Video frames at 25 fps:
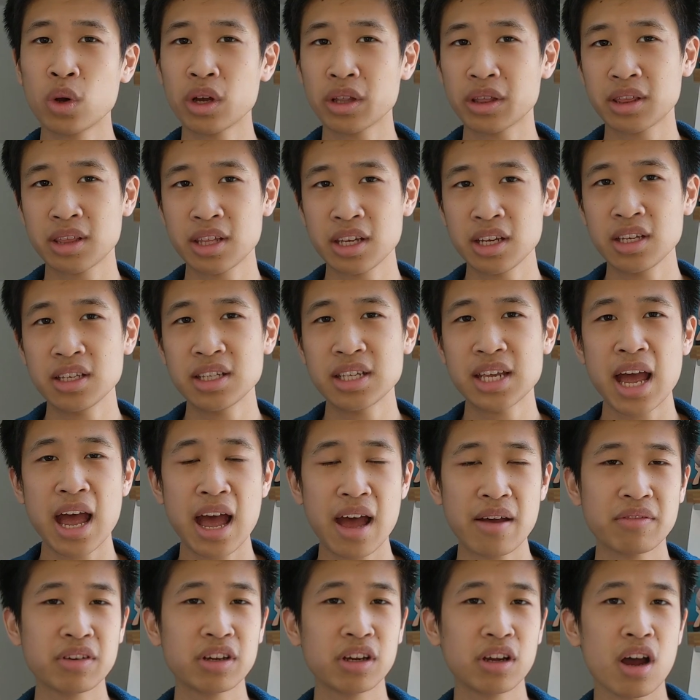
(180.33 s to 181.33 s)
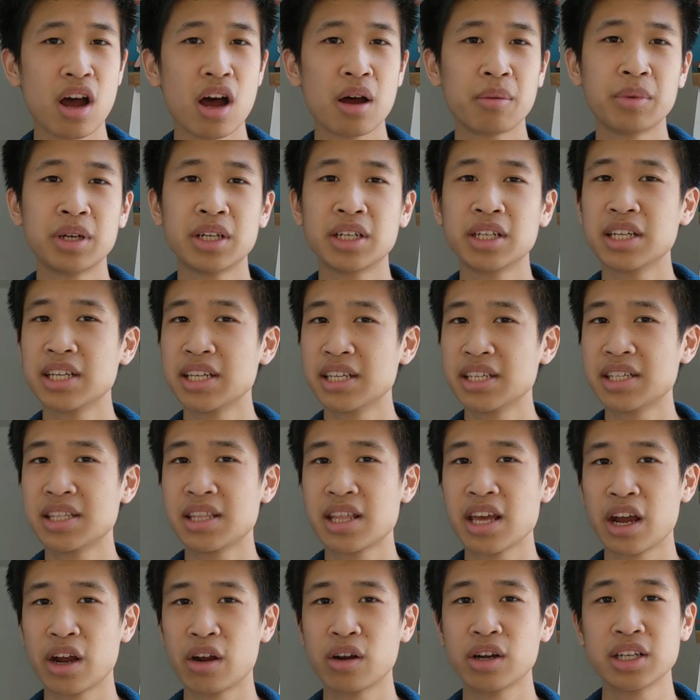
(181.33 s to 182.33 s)
What these have in common is
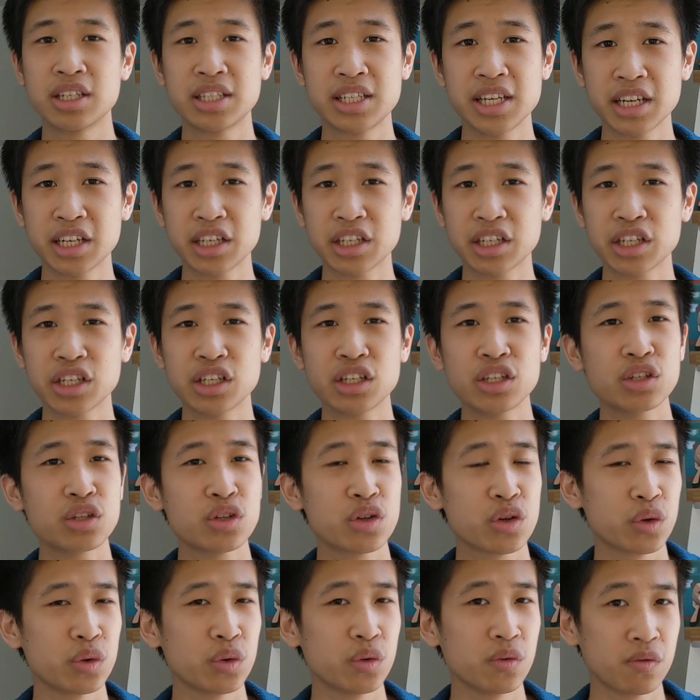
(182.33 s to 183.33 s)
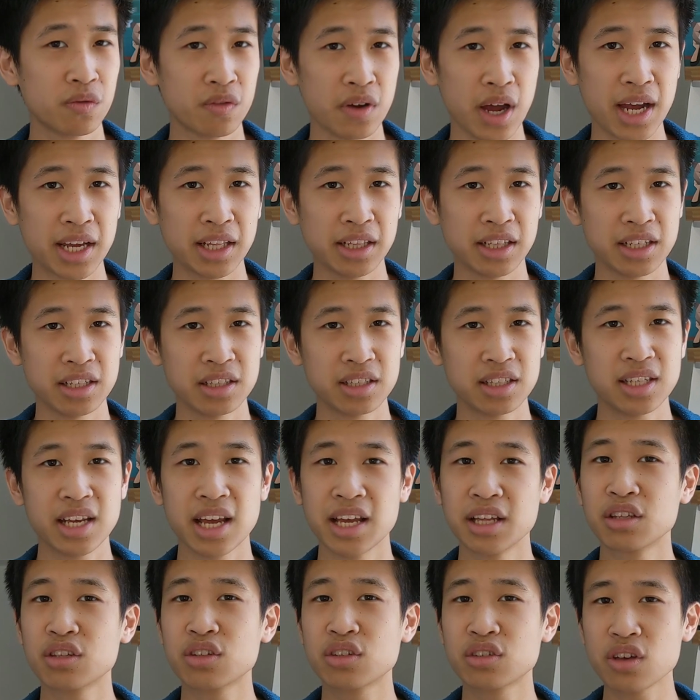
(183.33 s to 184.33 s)
their addiction to violence
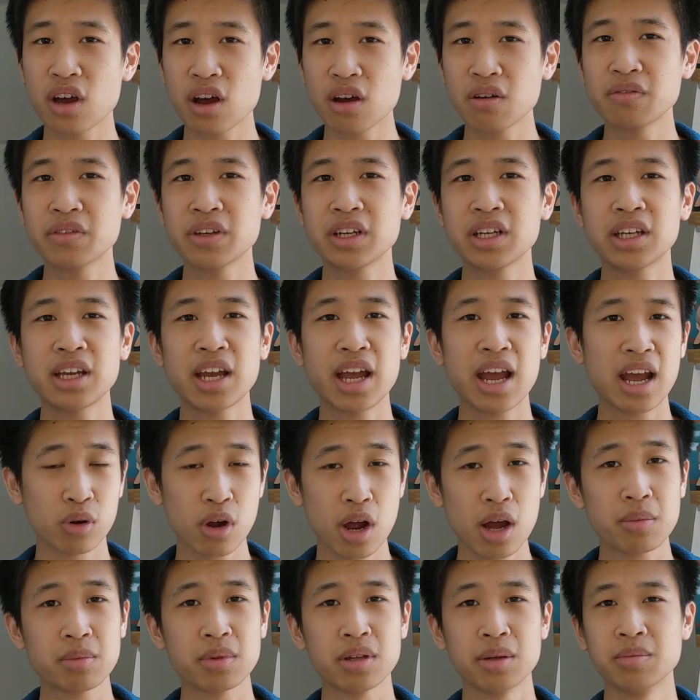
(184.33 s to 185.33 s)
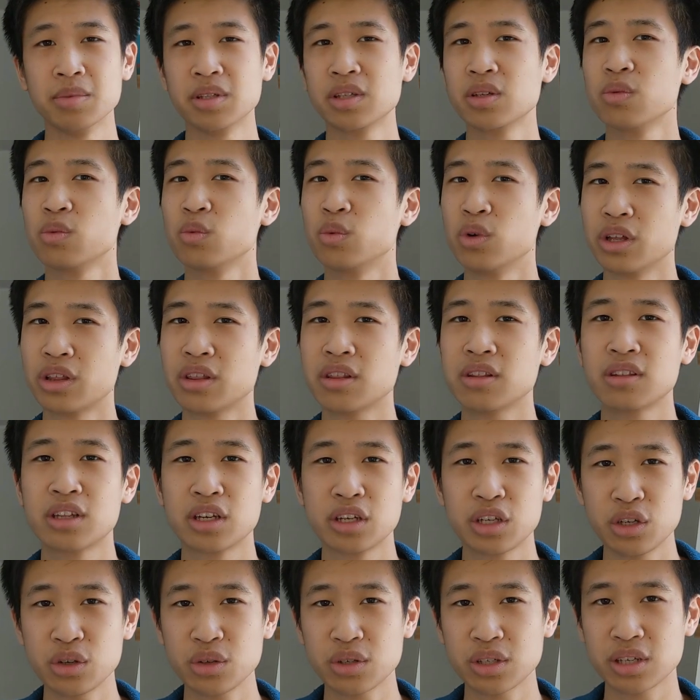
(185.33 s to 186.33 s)
and solving problems with
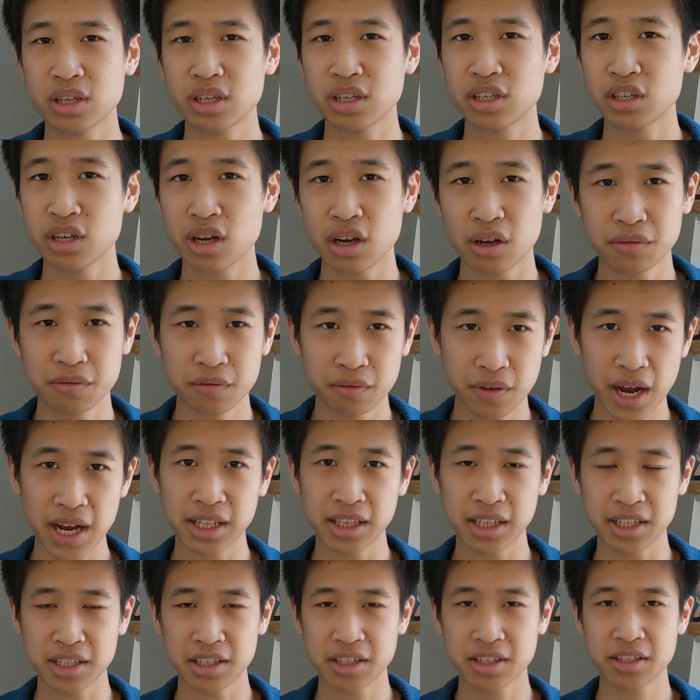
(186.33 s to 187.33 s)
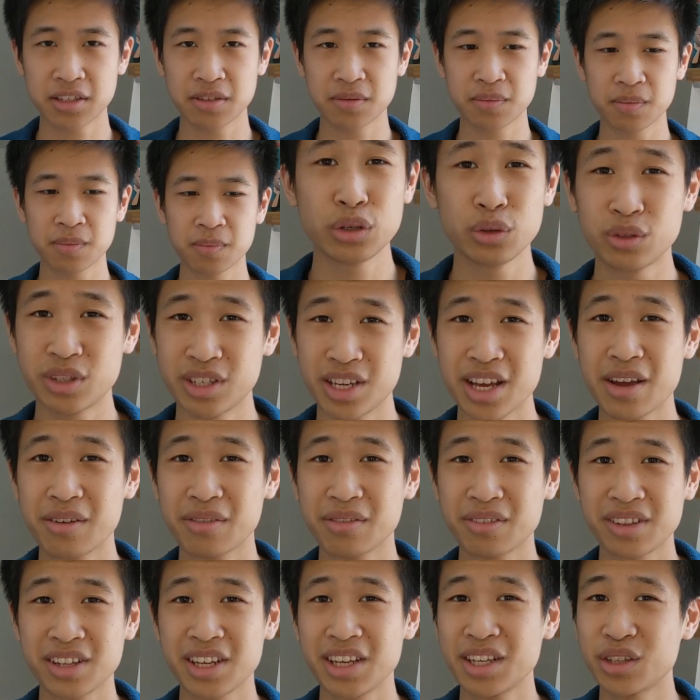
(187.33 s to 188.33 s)
the usage of violence. You
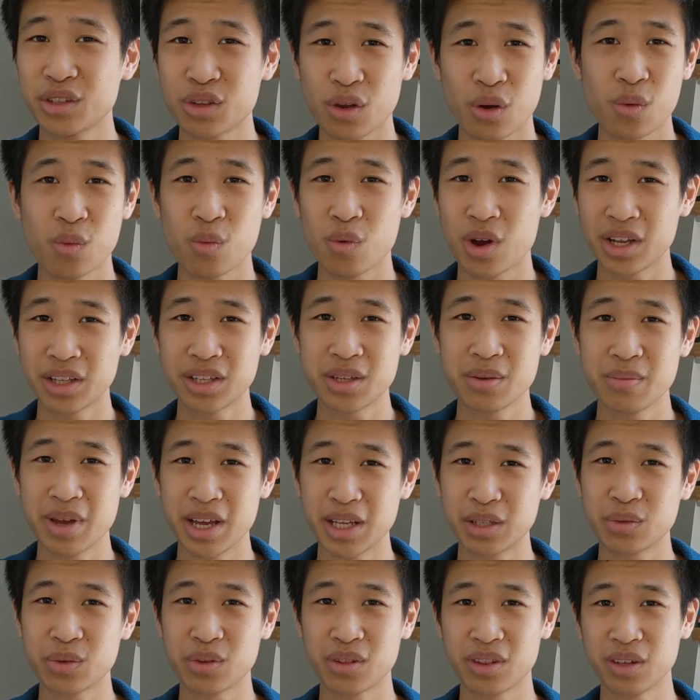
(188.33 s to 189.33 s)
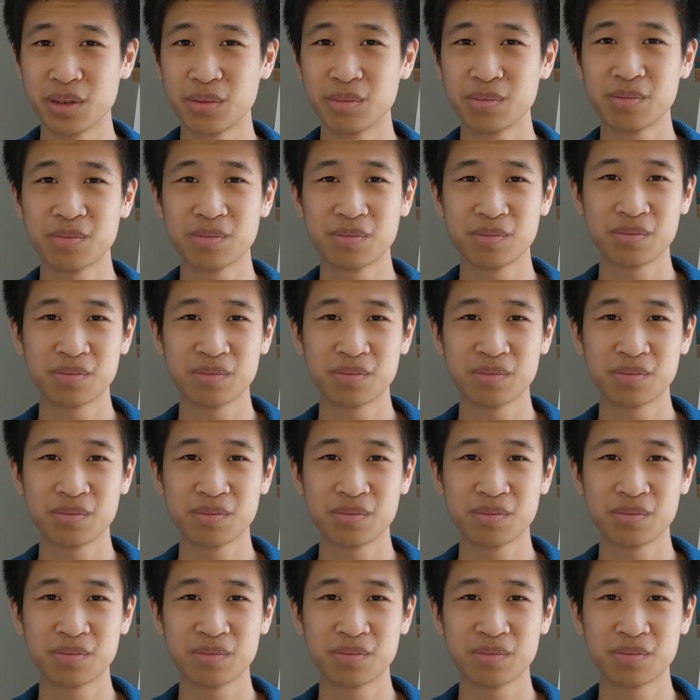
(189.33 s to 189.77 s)
definitely don't want to mess with them.